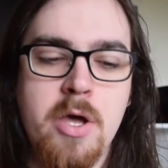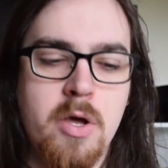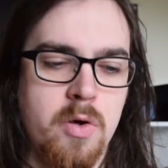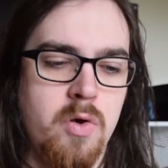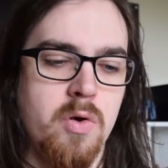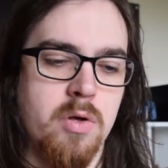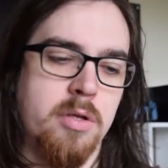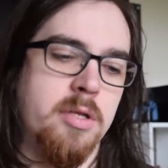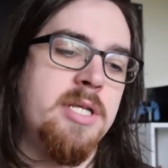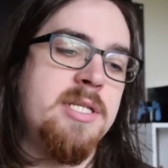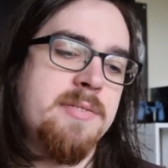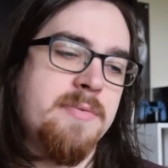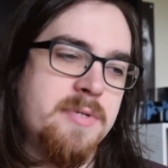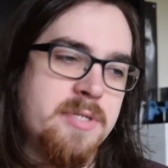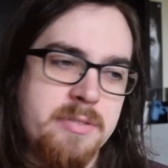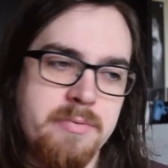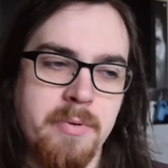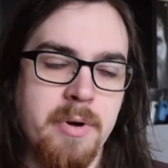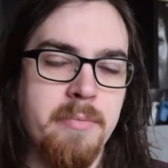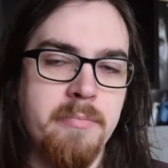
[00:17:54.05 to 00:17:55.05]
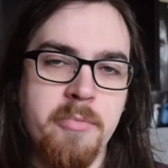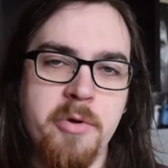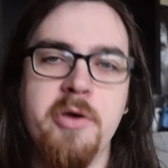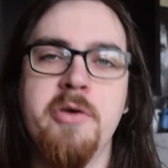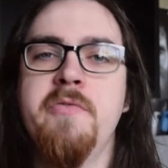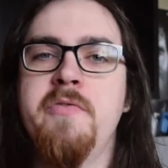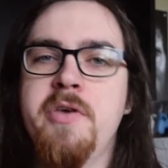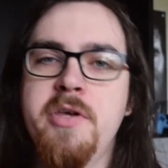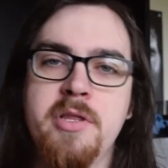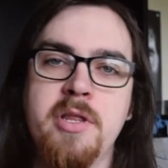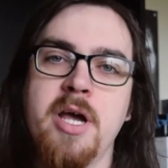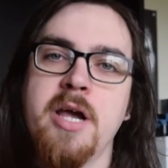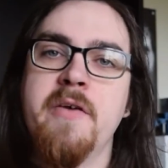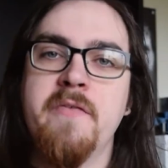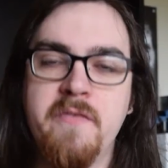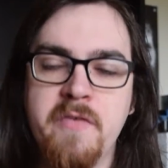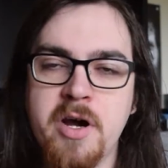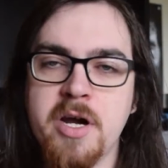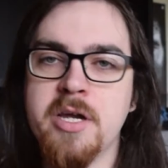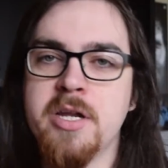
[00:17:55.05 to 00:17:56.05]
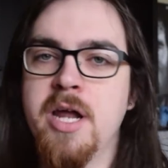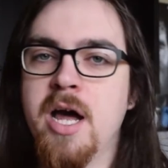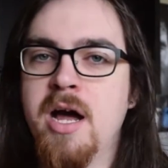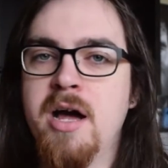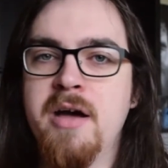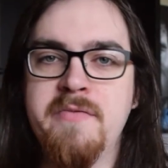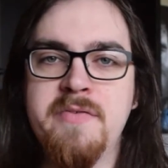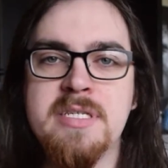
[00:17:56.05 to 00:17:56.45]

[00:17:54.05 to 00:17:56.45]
Let's watch one movie and like fucking half